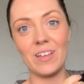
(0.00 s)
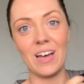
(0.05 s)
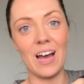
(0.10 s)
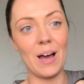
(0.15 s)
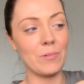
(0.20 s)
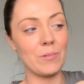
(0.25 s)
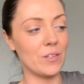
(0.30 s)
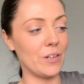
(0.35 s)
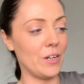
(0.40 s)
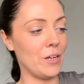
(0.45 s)

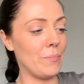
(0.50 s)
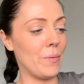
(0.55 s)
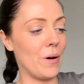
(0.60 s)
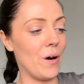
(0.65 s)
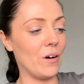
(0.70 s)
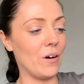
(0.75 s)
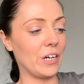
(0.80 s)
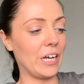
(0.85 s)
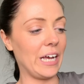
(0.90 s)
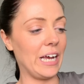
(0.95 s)
absolute
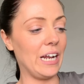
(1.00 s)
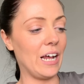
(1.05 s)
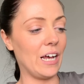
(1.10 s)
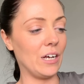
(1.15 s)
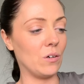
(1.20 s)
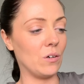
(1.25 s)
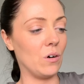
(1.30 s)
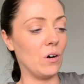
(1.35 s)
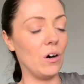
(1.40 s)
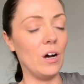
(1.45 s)
bargain. I
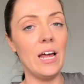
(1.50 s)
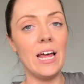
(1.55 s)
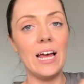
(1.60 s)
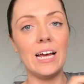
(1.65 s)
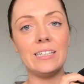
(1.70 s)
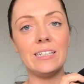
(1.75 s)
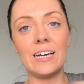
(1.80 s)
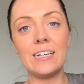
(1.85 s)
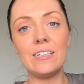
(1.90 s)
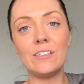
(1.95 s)
got
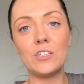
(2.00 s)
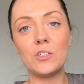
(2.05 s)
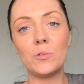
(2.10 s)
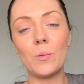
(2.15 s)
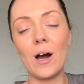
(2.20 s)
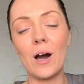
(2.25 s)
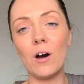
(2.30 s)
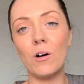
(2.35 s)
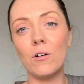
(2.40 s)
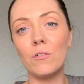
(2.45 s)
10 to
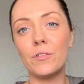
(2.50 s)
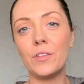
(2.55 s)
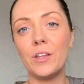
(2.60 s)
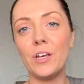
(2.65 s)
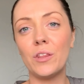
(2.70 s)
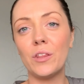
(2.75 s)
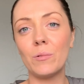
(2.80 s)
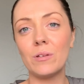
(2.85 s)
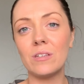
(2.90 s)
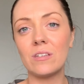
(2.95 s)
12. The
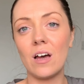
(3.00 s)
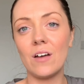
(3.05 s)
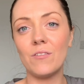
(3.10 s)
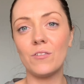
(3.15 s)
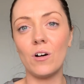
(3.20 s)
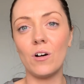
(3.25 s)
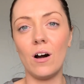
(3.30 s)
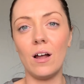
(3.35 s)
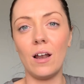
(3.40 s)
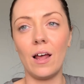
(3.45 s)
other ones that I've
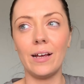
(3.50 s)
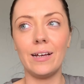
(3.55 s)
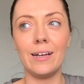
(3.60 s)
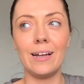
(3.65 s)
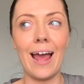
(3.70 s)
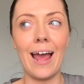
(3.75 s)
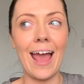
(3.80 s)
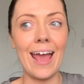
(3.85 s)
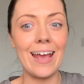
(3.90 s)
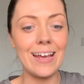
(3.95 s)
got are like
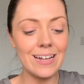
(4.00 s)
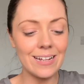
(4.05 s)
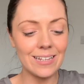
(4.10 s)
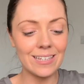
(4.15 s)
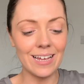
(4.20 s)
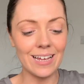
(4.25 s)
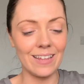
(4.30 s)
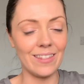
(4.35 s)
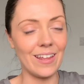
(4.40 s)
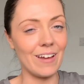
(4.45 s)
an 8
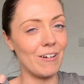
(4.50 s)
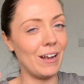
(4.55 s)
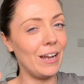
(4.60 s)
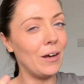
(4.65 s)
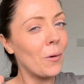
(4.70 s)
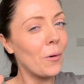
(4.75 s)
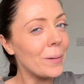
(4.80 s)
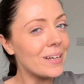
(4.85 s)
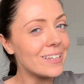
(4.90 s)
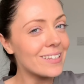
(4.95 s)
and they're a
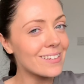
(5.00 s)
little bit